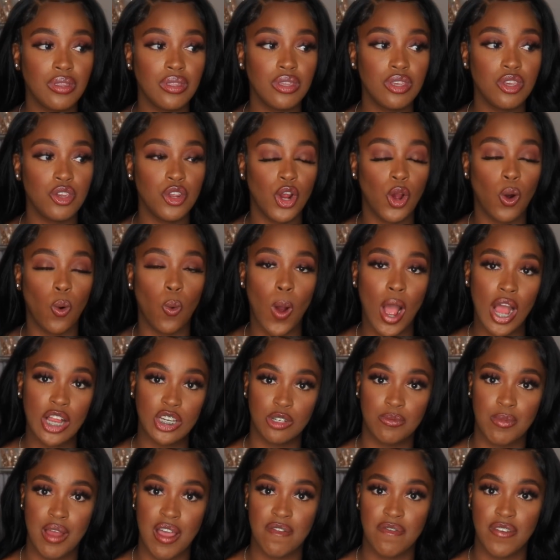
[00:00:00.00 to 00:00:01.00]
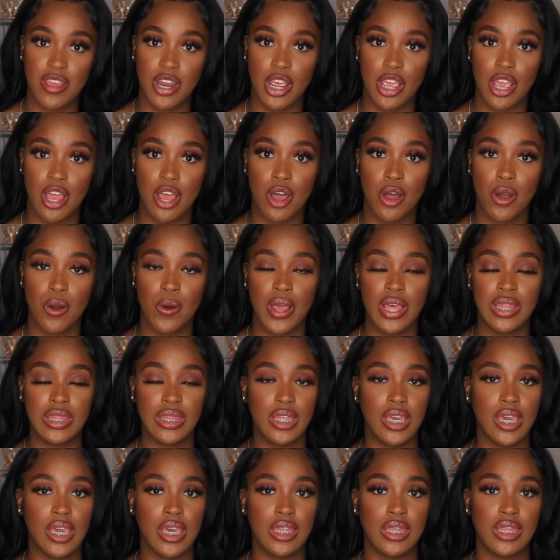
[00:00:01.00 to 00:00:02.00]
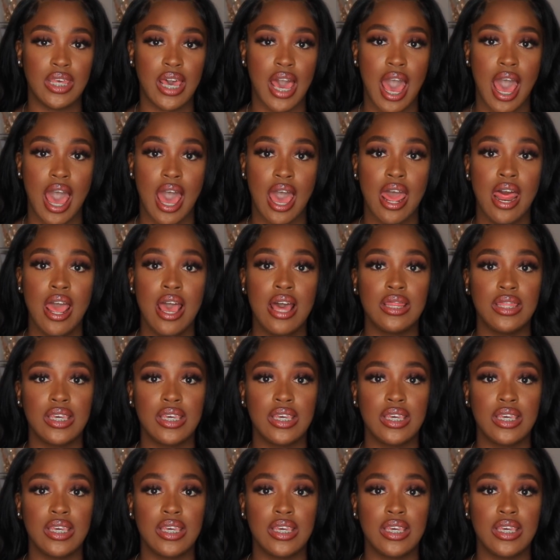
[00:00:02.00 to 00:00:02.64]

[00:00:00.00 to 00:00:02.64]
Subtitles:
you know, watch my video and think that